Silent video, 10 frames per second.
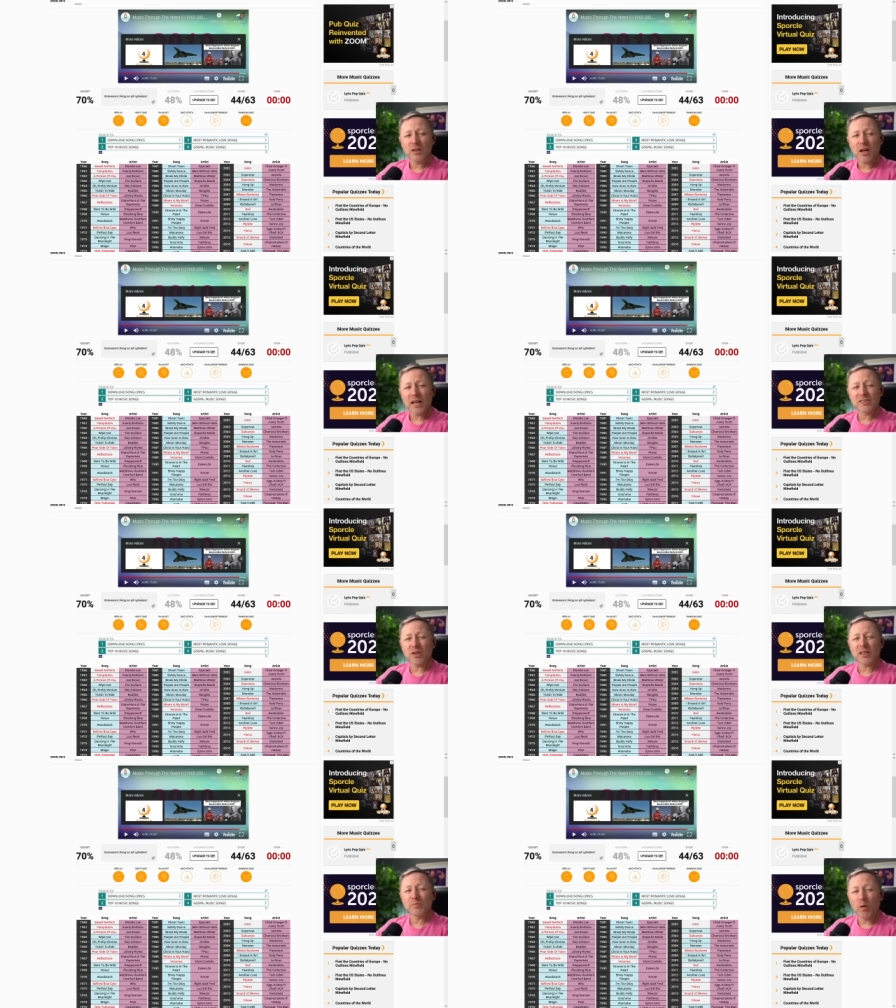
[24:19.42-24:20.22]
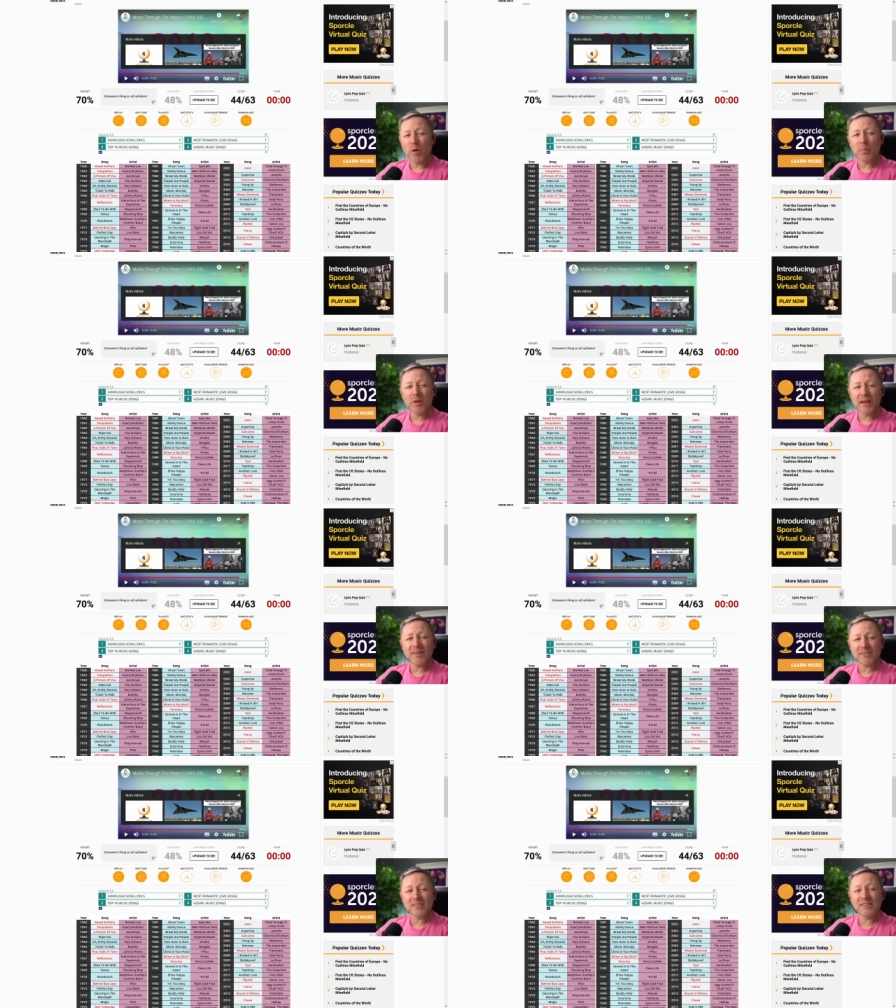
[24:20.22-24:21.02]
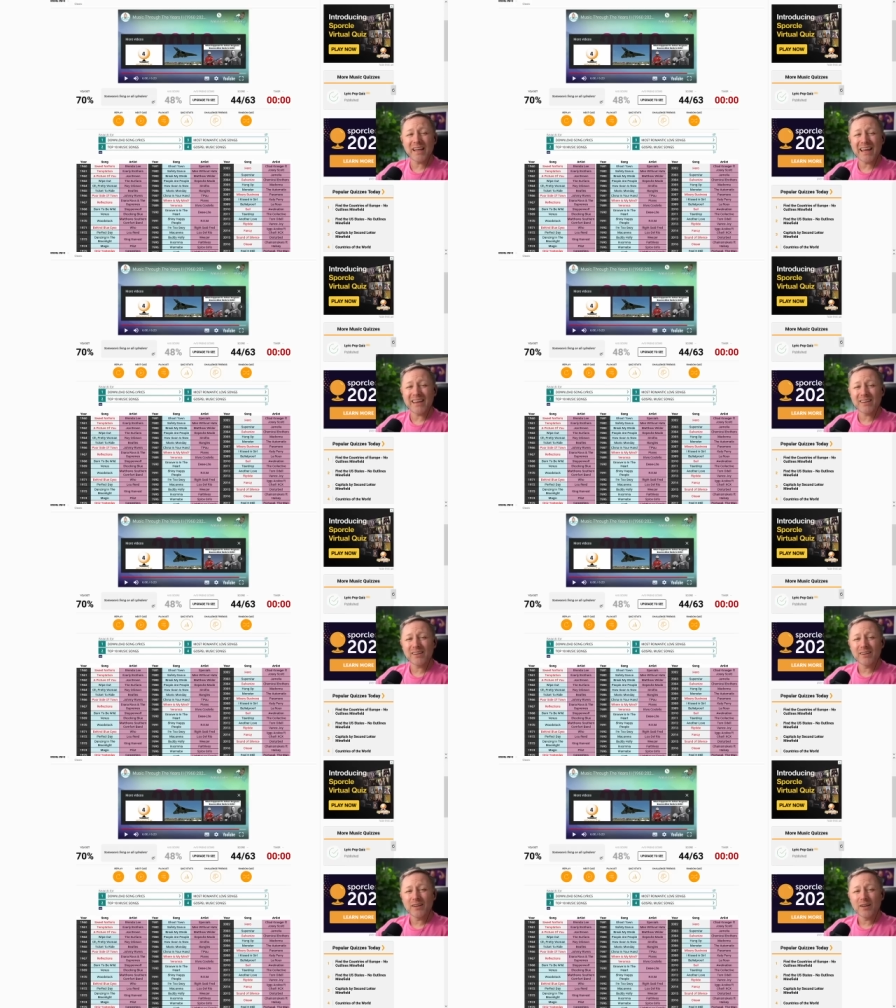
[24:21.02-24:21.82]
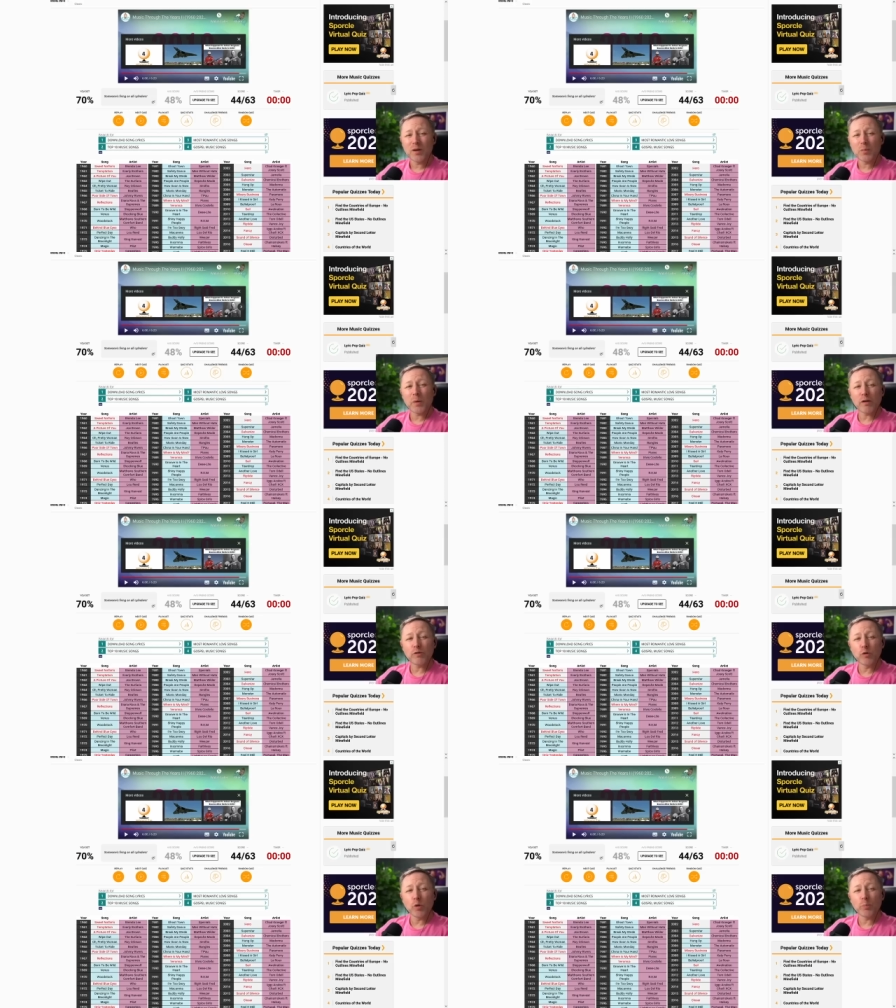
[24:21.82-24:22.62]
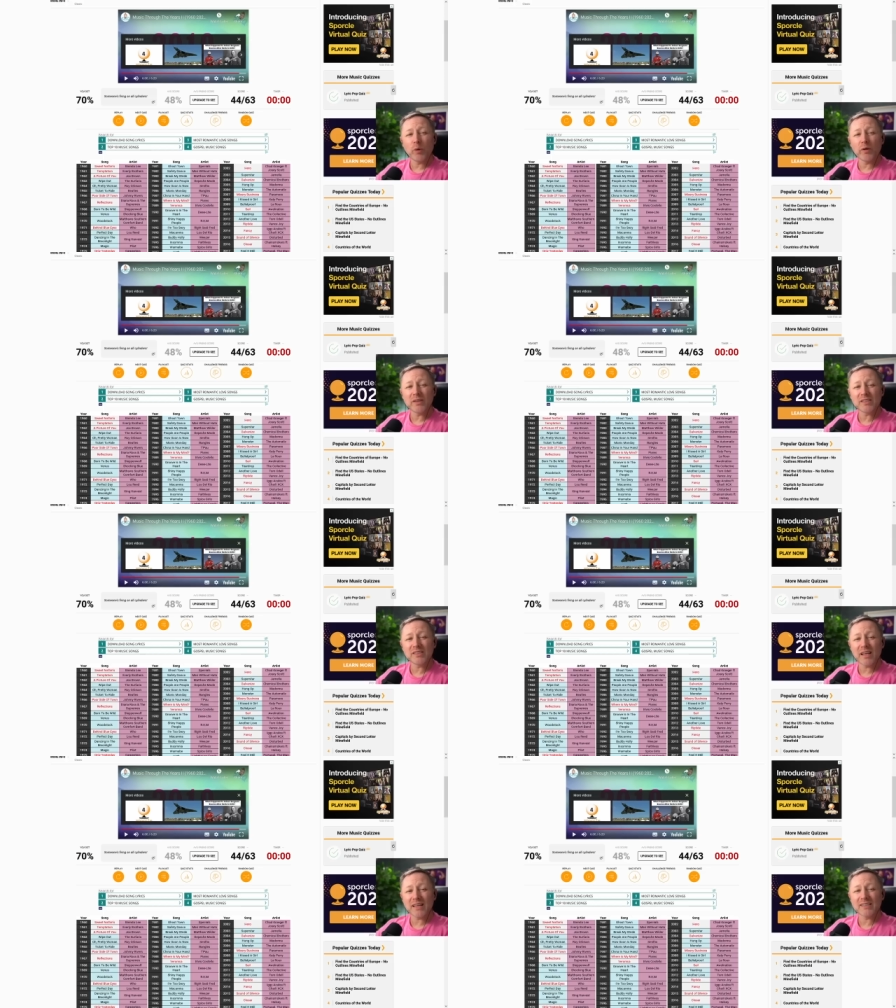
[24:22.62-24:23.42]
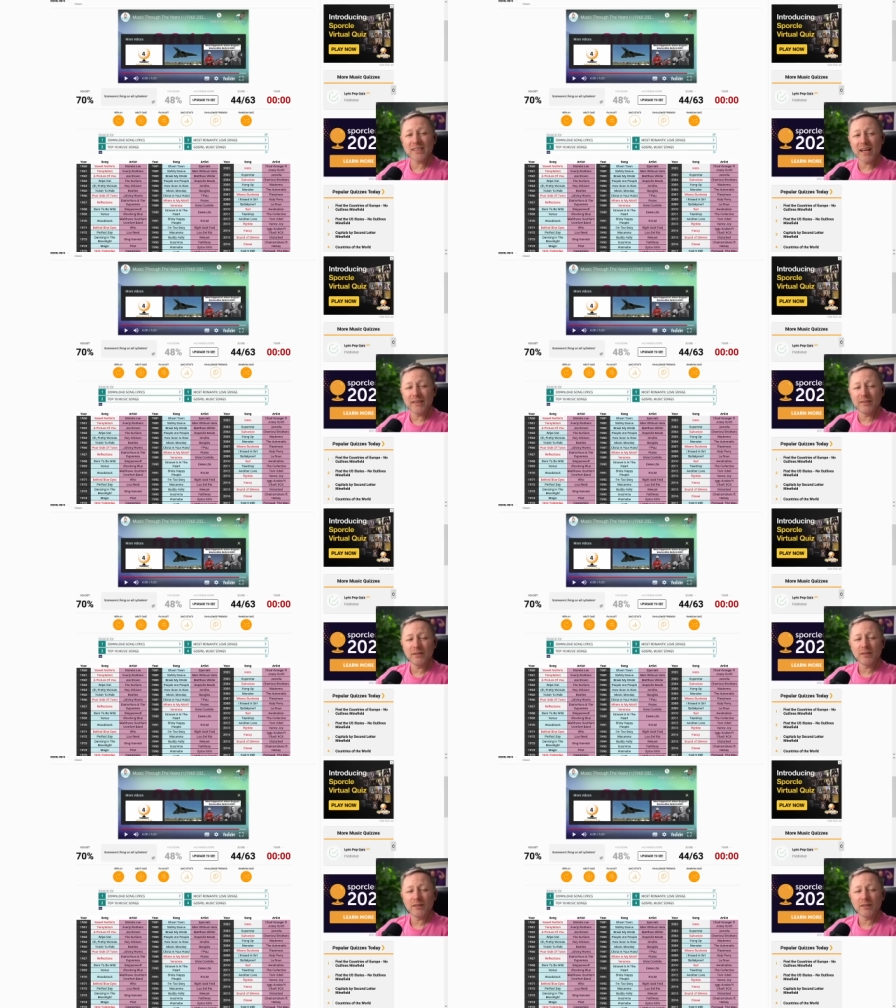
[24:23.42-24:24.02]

it's got, has multiplied their stake by four point six nine.